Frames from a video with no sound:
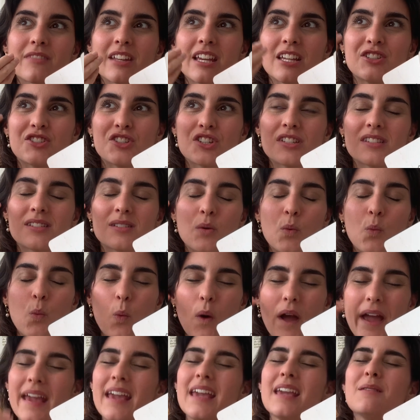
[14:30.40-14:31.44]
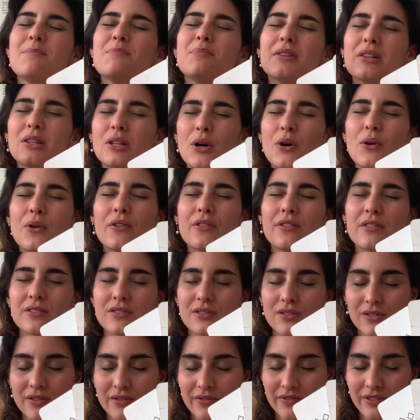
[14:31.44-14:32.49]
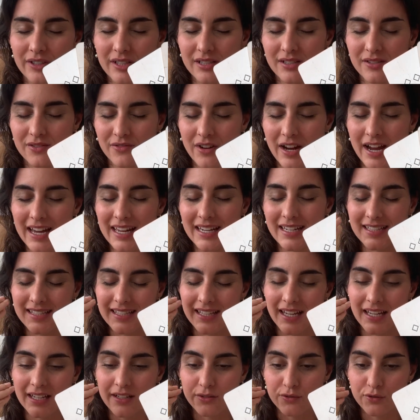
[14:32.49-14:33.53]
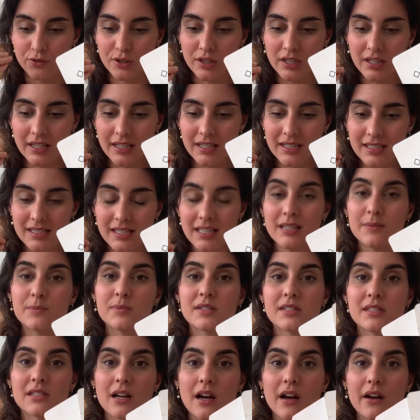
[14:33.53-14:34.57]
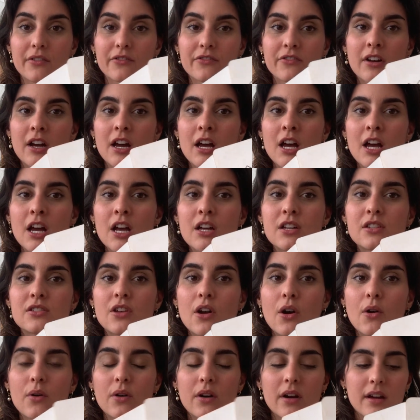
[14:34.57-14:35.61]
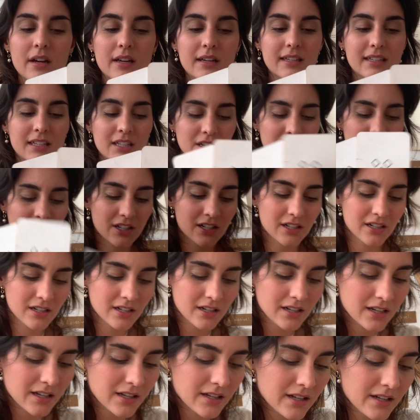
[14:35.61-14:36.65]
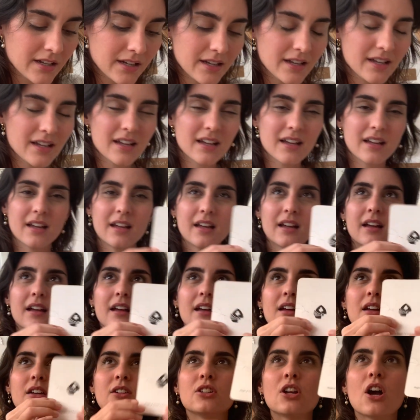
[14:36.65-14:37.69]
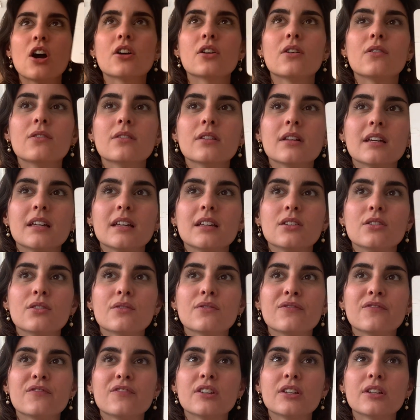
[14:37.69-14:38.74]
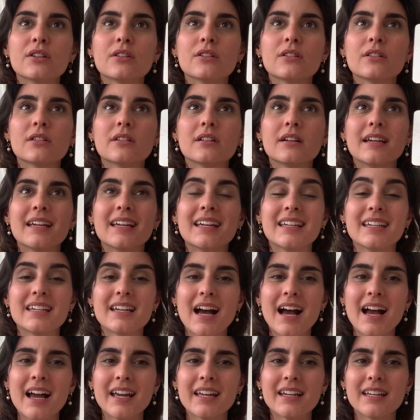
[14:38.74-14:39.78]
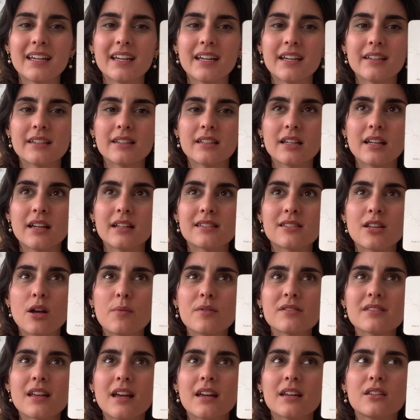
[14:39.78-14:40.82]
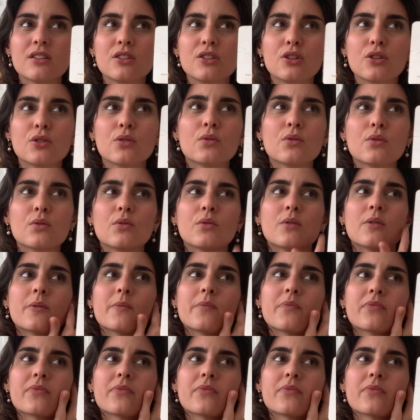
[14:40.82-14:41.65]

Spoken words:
just way below the surface, right? It's like really deep stuff. So here, not only you feel ignited, it's almost like you